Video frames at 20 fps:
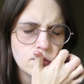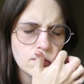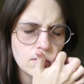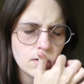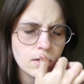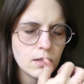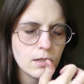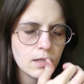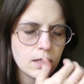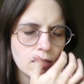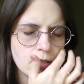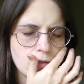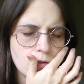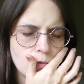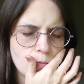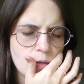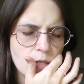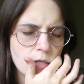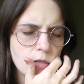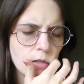I can't do
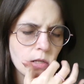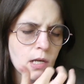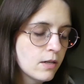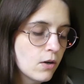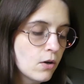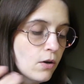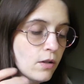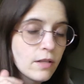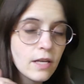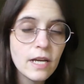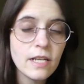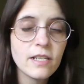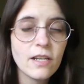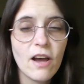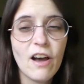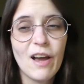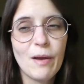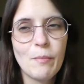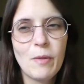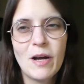math. All that
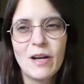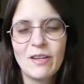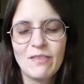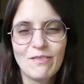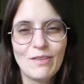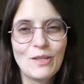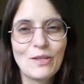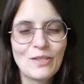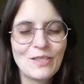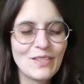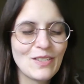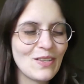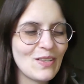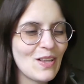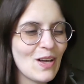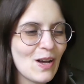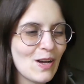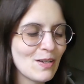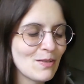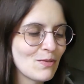time I've learned a
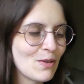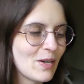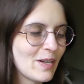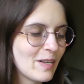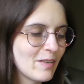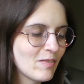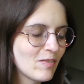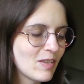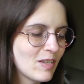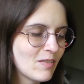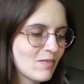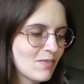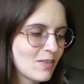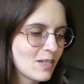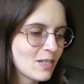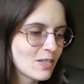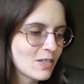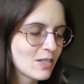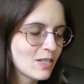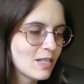lot writing
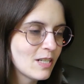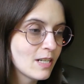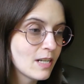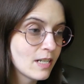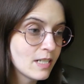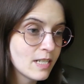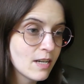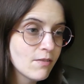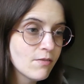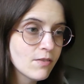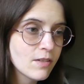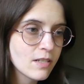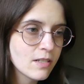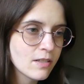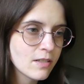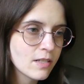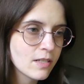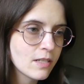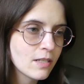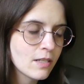fanfiction, and I
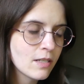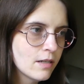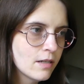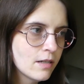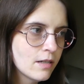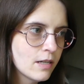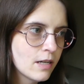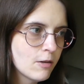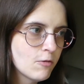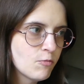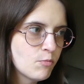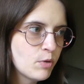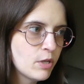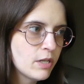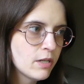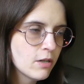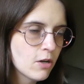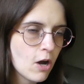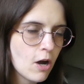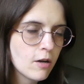definitely have
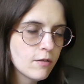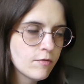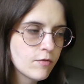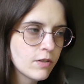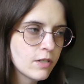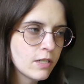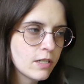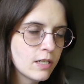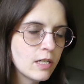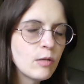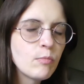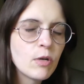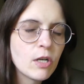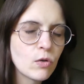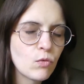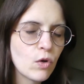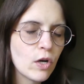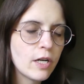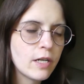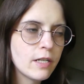been confident in my
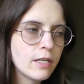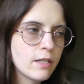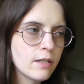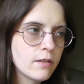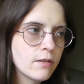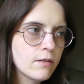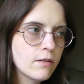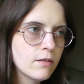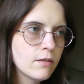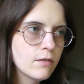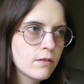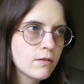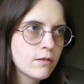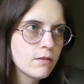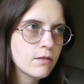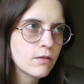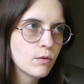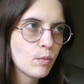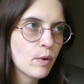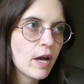writing
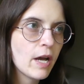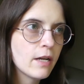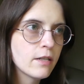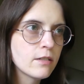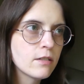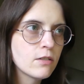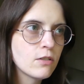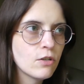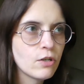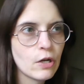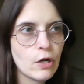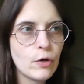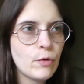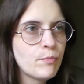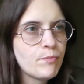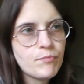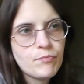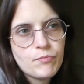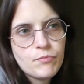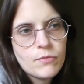the past,
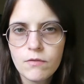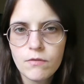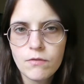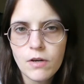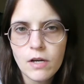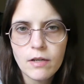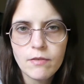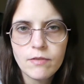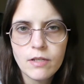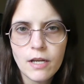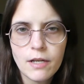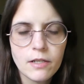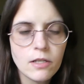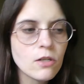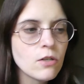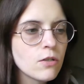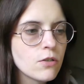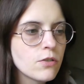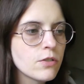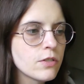5–10
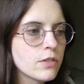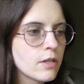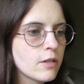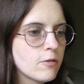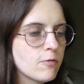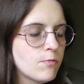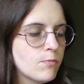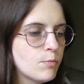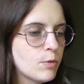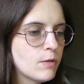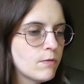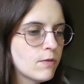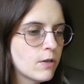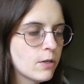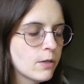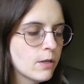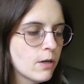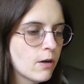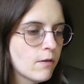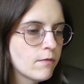years. I've been
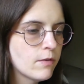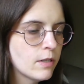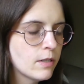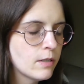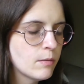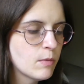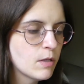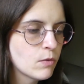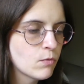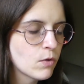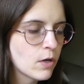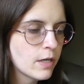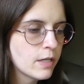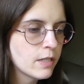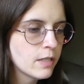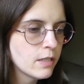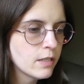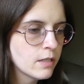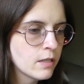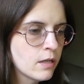very confident in my
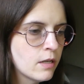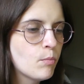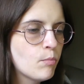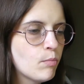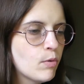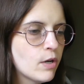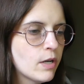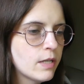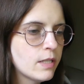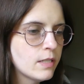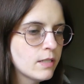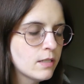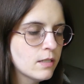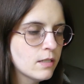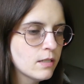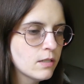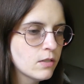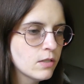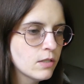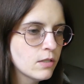writing, but